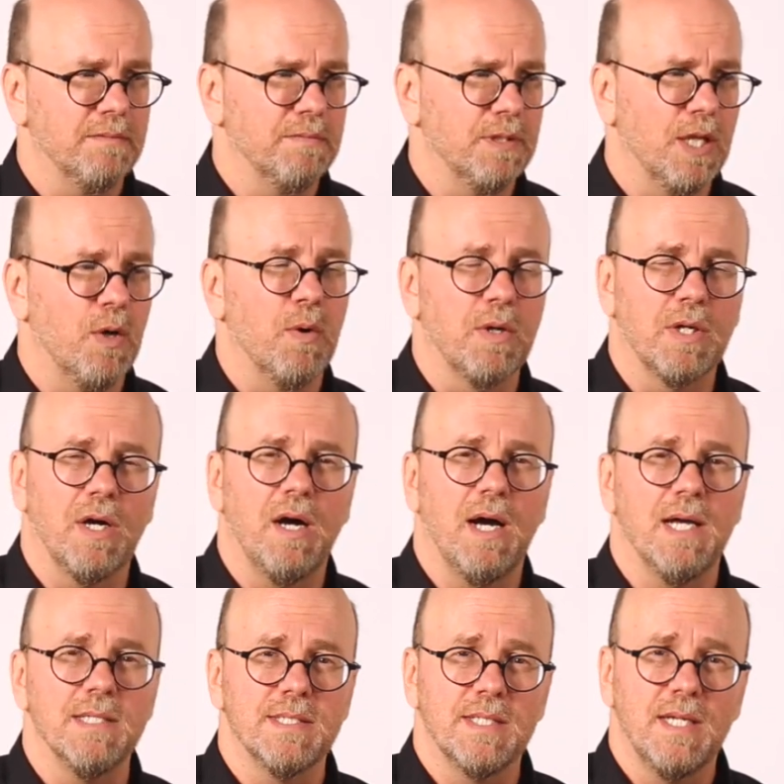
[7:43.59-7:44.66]
lower
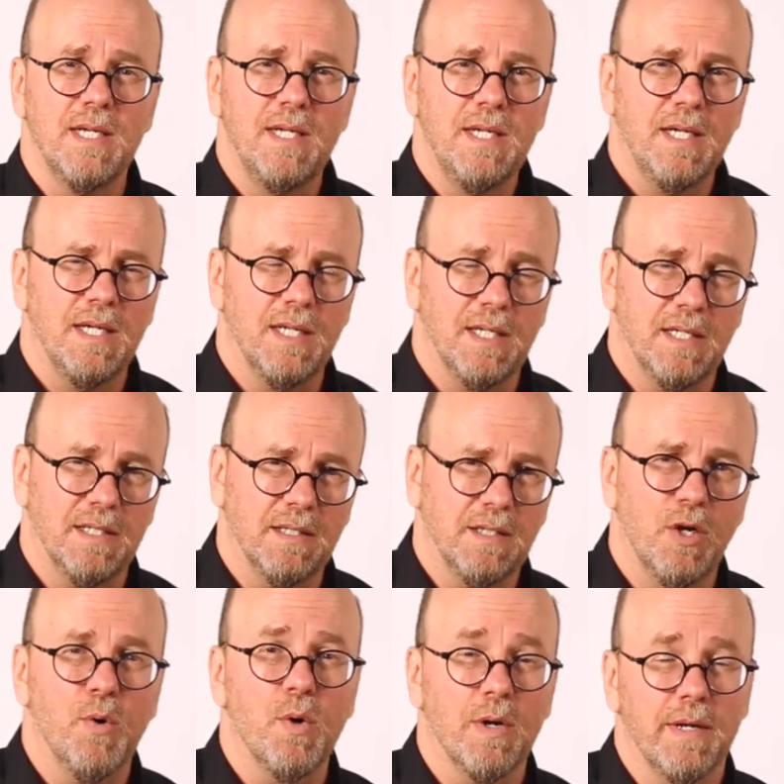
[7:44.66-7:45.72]
cost,
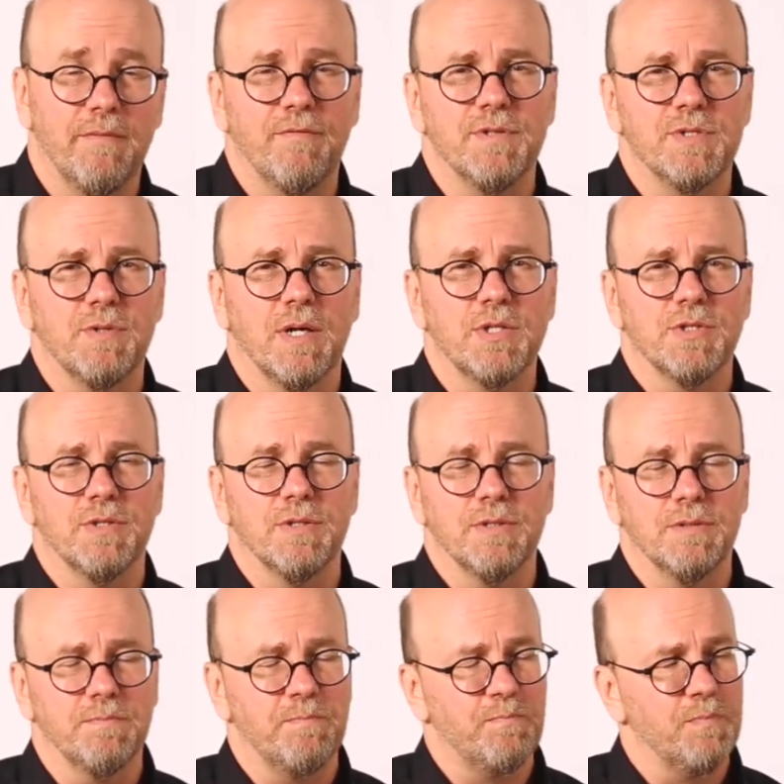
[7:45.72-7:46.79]
lower
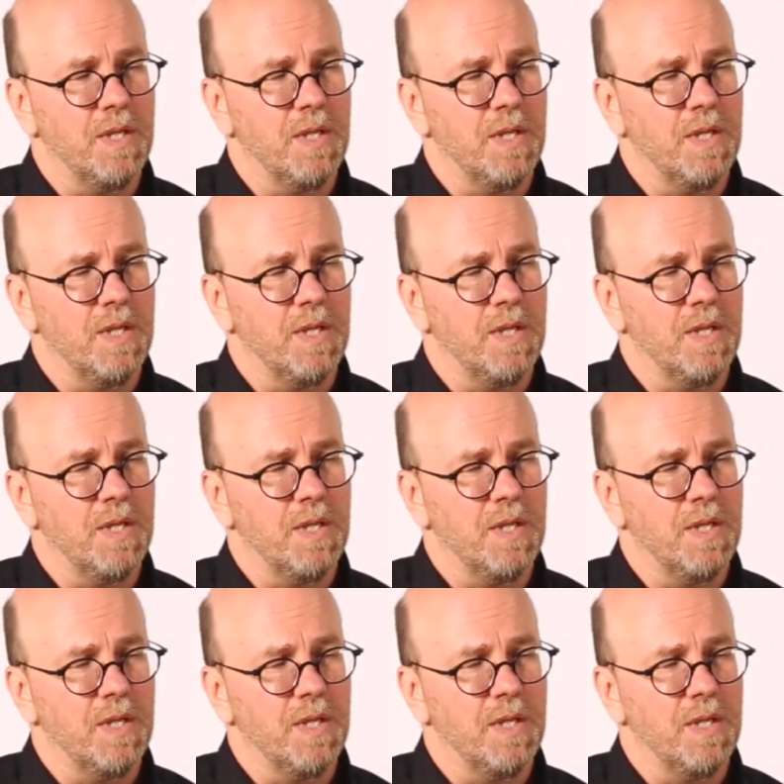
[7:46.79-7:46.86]
infrastructure,